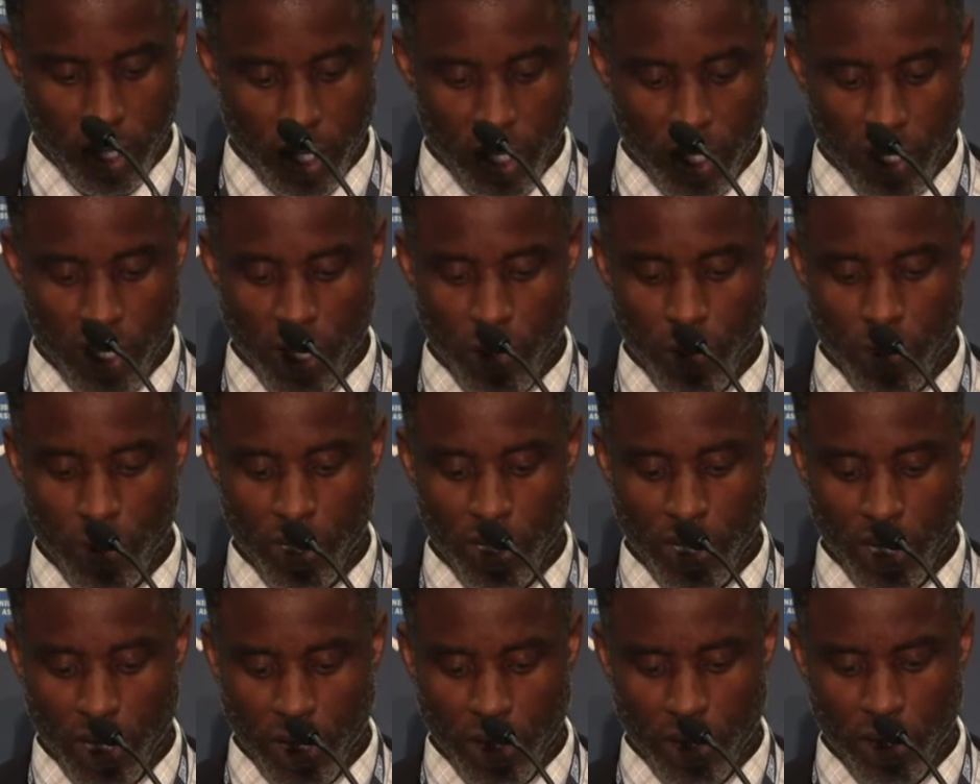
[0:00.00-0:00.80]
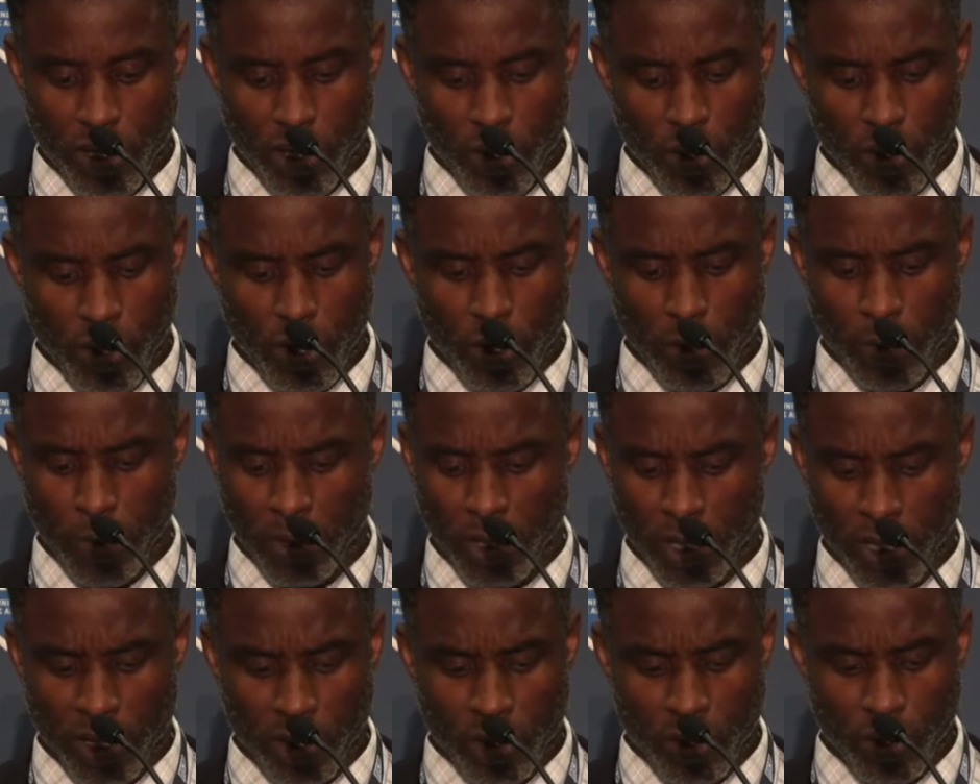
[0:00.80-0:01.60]
She would tell you her
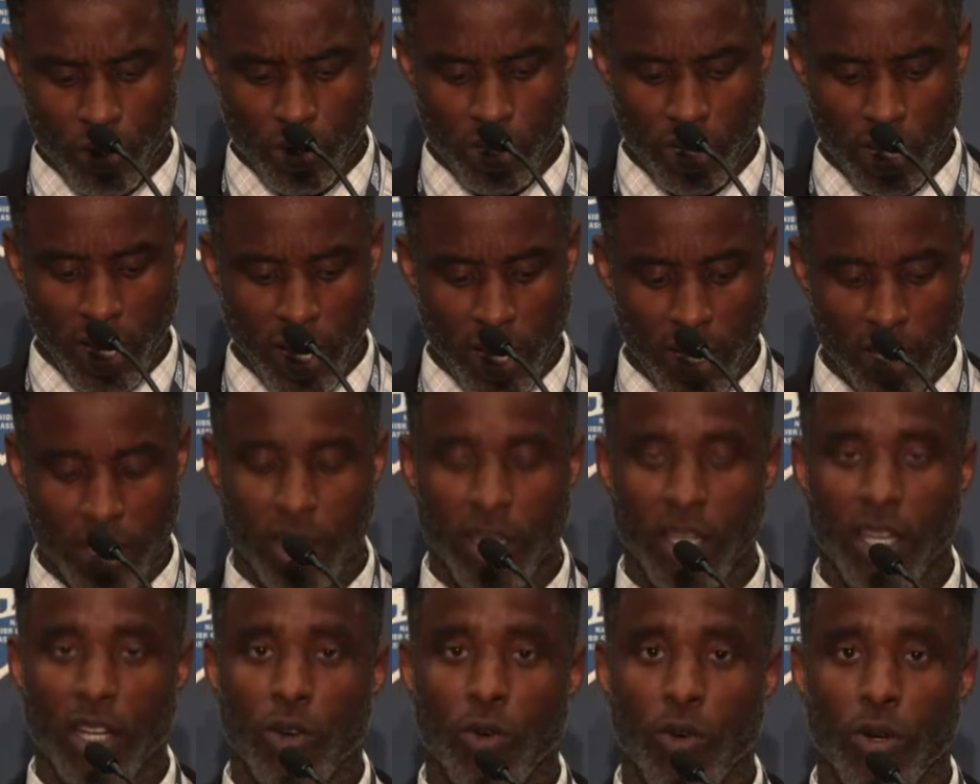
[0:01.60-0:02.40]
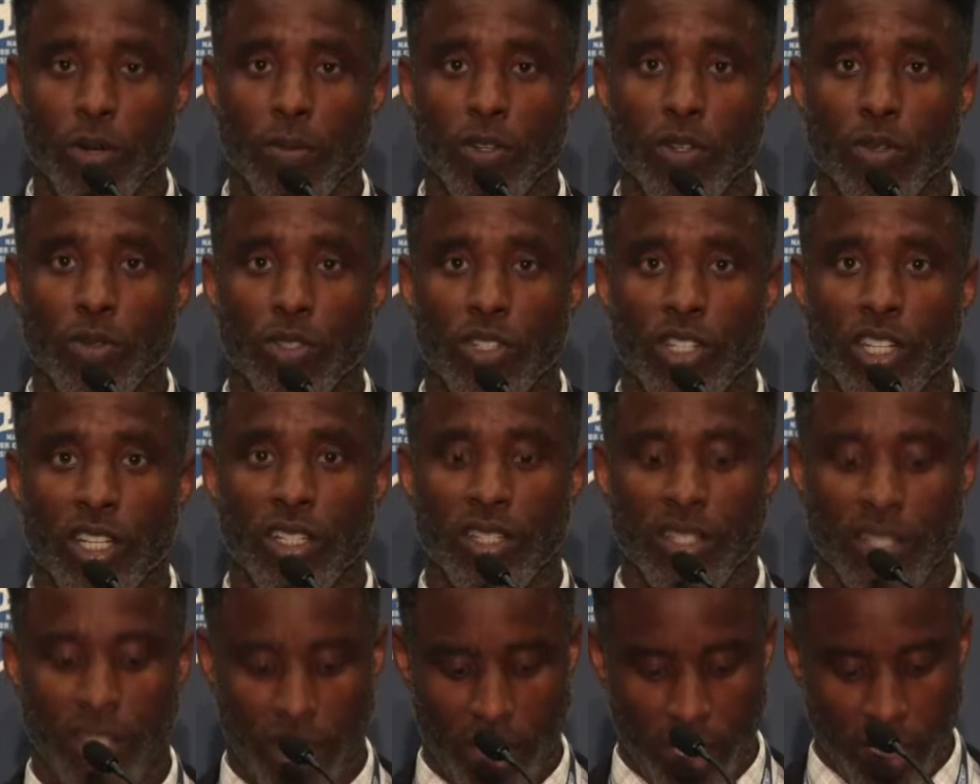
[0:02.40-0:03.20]
political science and criminal
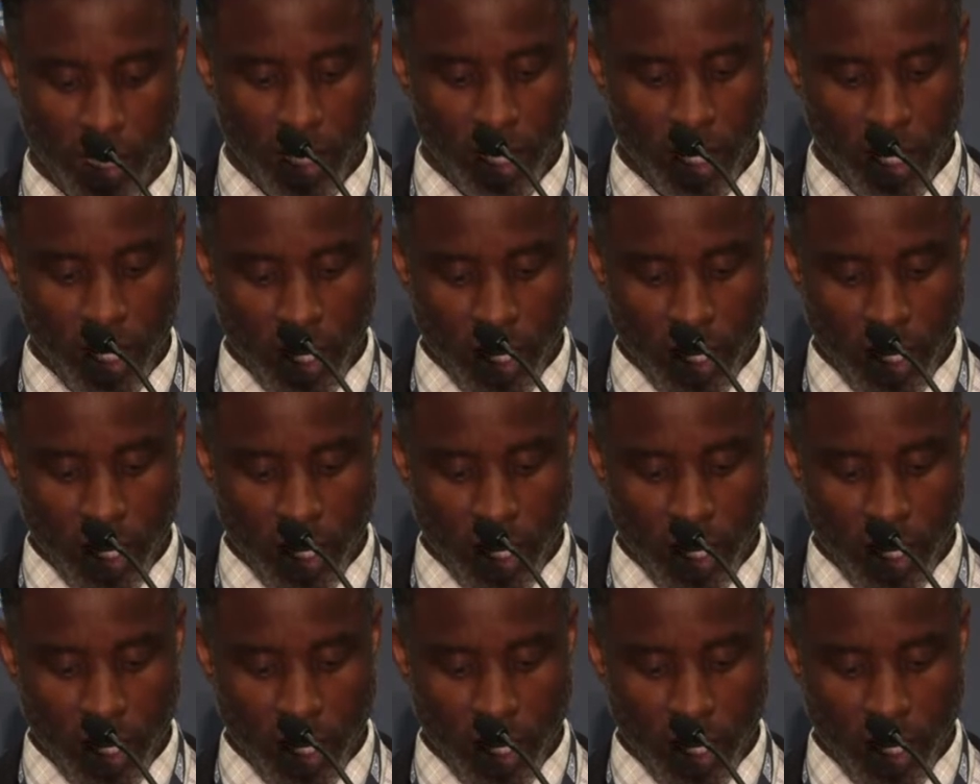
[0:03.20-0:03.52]
justice